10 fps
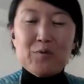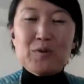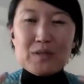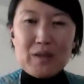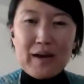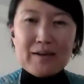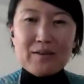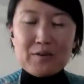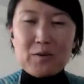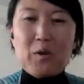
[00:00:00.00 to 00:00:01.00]

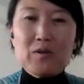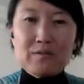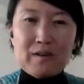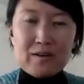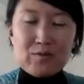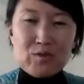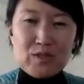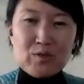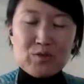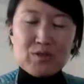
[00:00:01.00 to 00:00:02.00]
rely on all of our
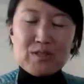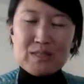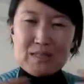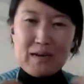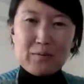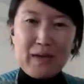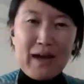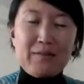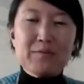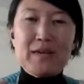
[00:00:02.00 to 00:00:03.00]
resources that we
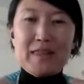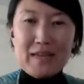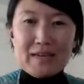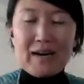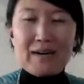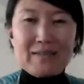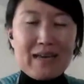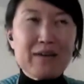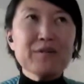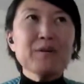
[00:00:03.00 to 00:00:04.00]
have within us?
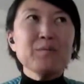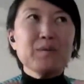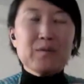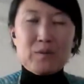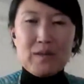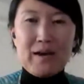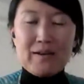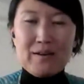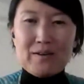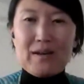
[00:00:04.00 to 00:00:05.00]
How can we
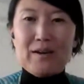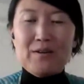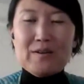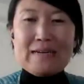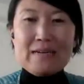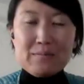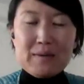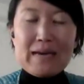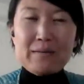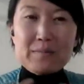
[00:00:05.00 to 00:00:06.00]
rely on our
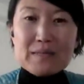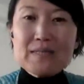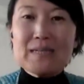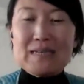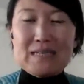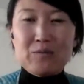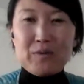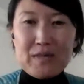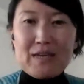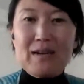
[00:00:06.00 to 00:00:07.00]
abilities
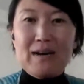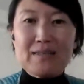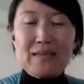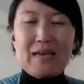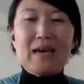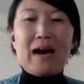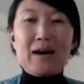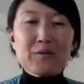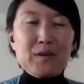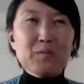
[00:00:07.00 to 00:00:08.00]
within us?
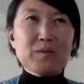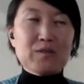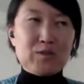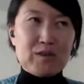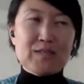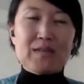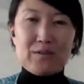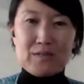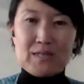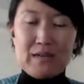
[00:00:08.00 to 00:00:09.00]
How can we trust
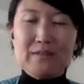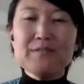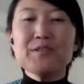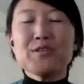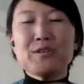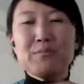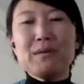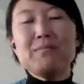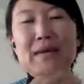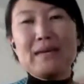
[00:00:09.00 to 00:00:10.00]
ourselves to
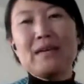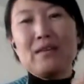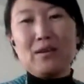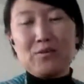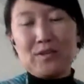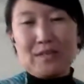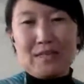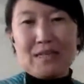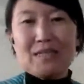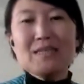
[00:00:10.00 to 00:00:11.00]
be making those
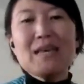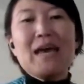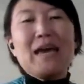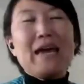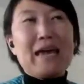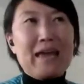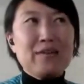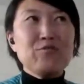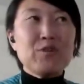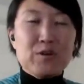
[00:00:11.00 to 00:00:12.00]
decisions
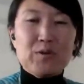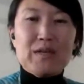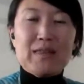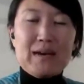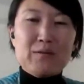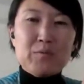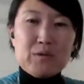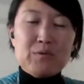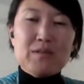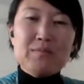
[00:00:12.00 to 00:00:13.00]
and knowing that
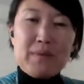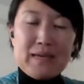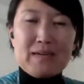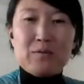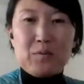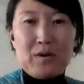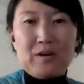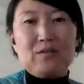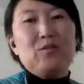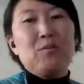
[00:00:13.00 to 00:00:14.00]
we will make it
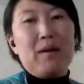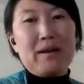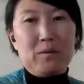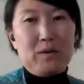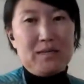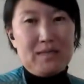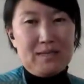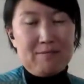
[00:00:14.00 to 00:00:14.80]
work no matter what?